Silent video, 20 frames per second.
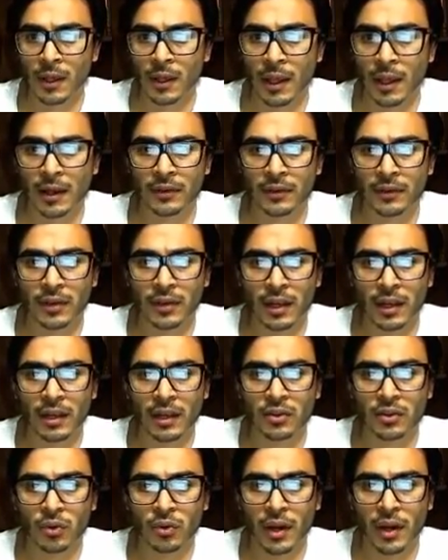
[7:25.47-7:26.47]
And it's
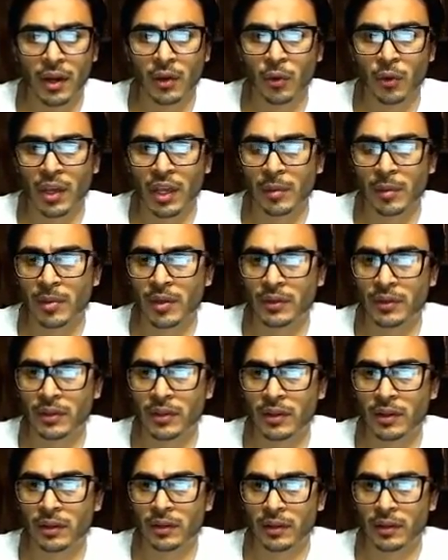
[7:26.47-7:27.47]
saying triangle
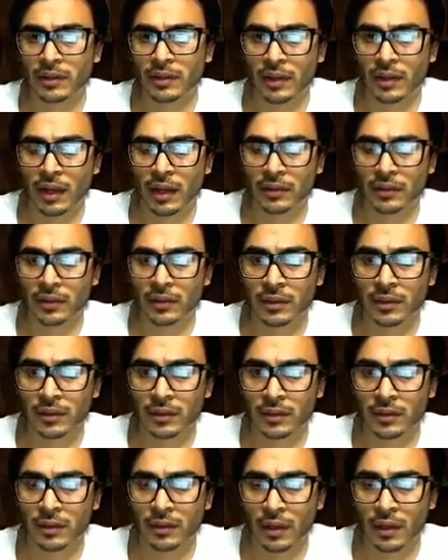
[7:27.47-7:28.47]
ABC is
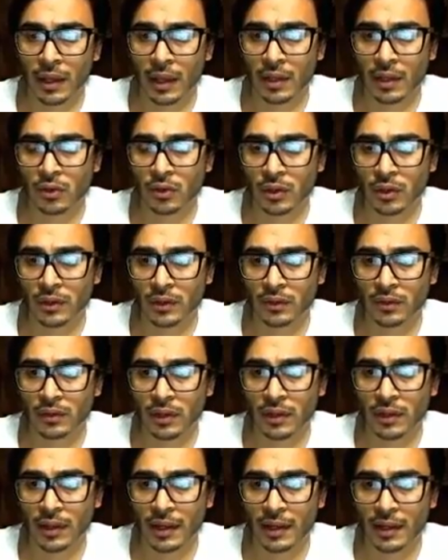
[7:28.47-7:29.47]
isosceles, and you could
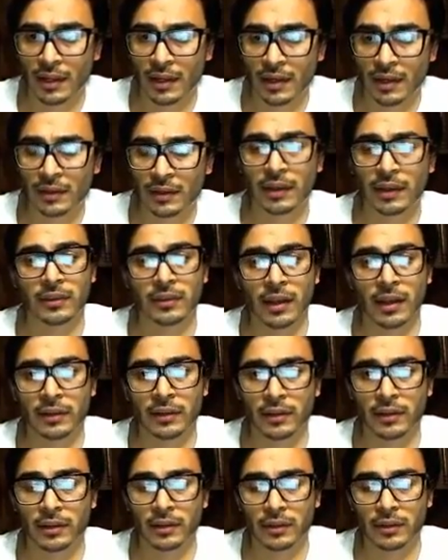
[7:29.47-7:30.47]
see that it is
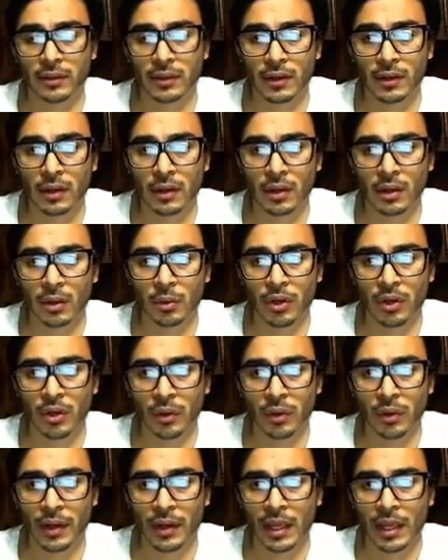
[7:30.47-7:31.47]
isosceles. We know
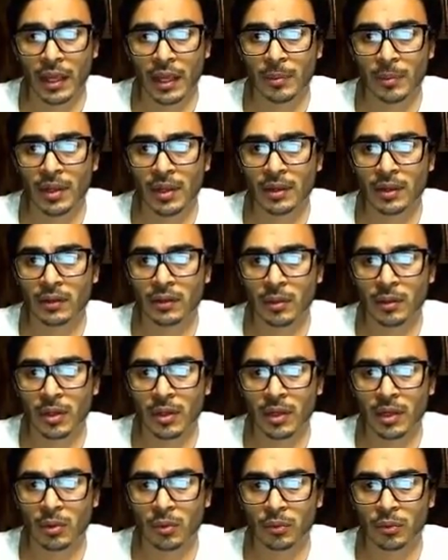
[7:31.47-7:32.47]
that AB is going to
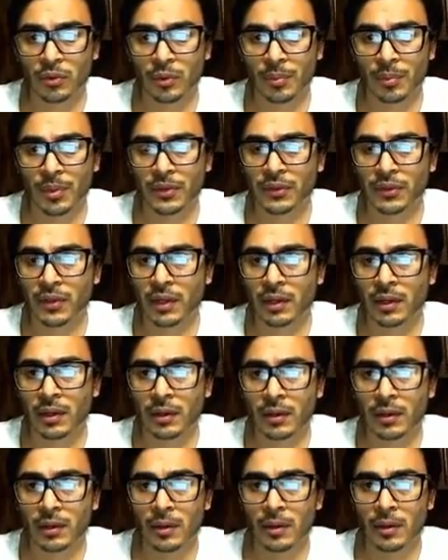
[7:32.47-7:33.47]
be equal to BC
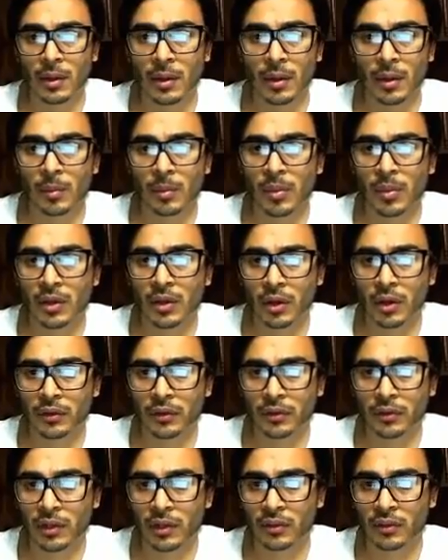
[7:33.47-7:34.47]

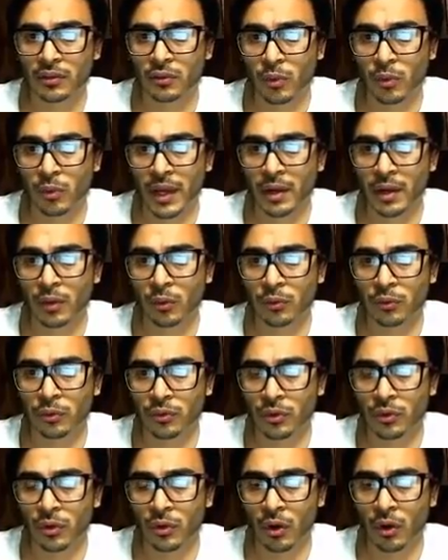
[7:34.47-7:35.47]
because these two
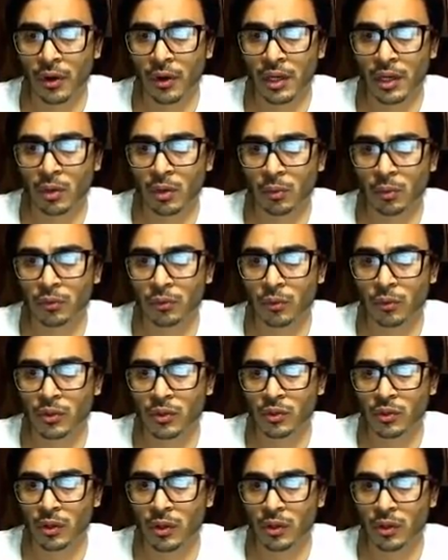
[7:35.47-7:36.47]
angles are equal to
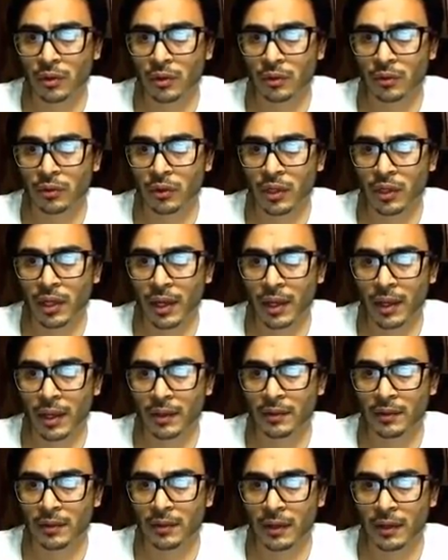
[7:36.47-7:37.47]
each other. So yeah,
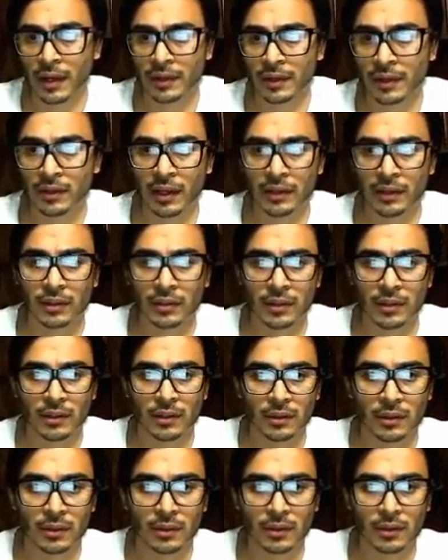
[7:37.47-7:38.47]
it's
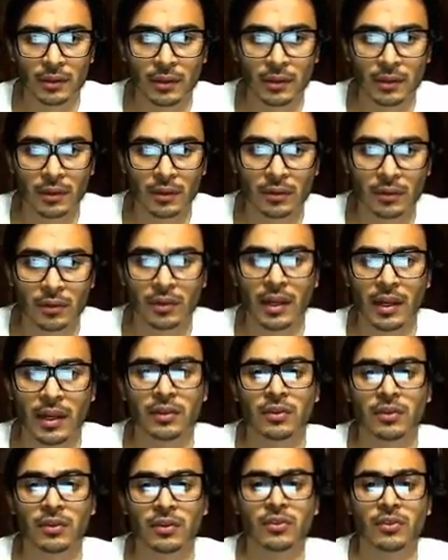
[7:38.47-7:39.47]
isosceles. So the
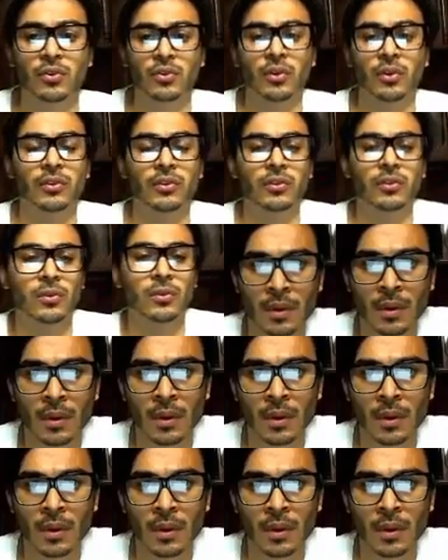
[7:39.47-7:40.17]
answer is choice 2.